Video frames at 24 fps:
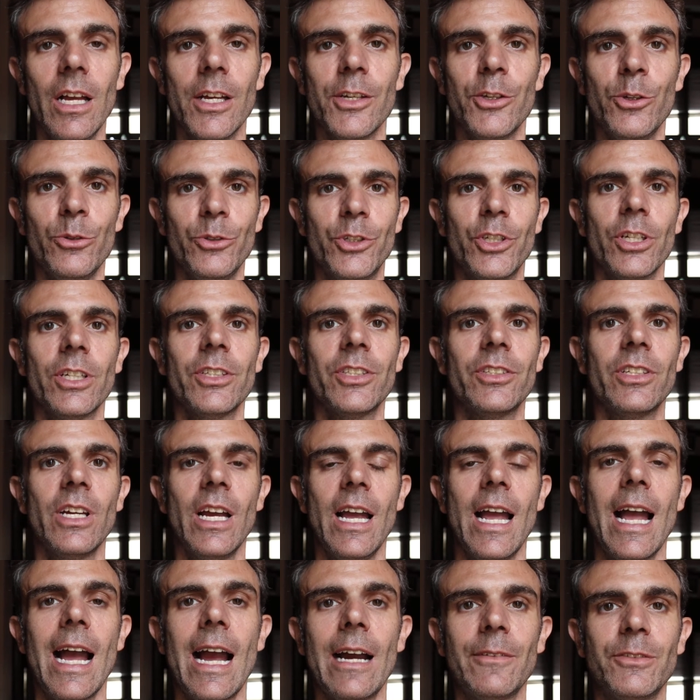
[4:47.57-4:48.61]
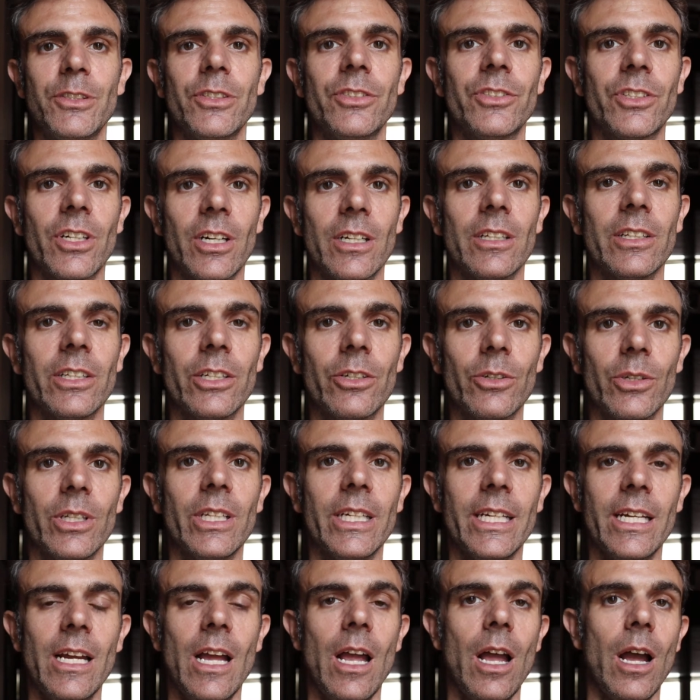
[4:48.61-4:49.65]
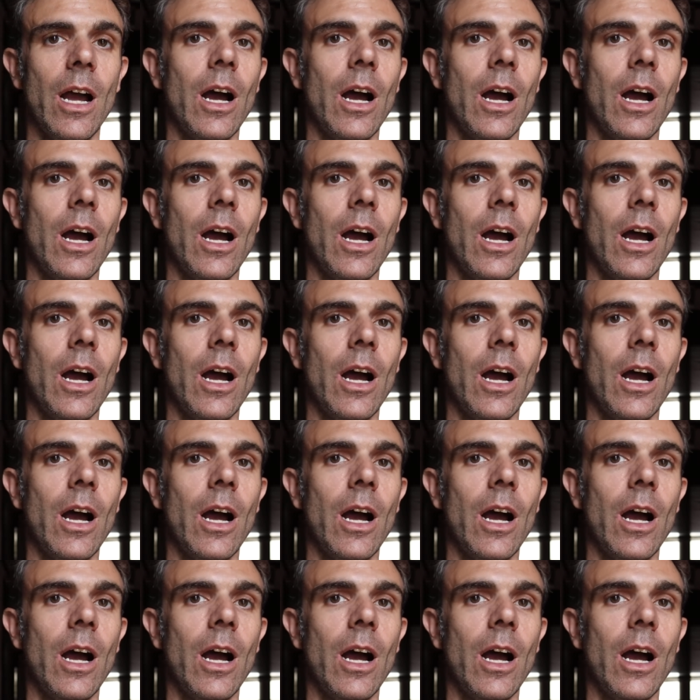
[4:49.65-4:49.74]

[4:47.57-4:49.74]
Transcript: You just have to start literally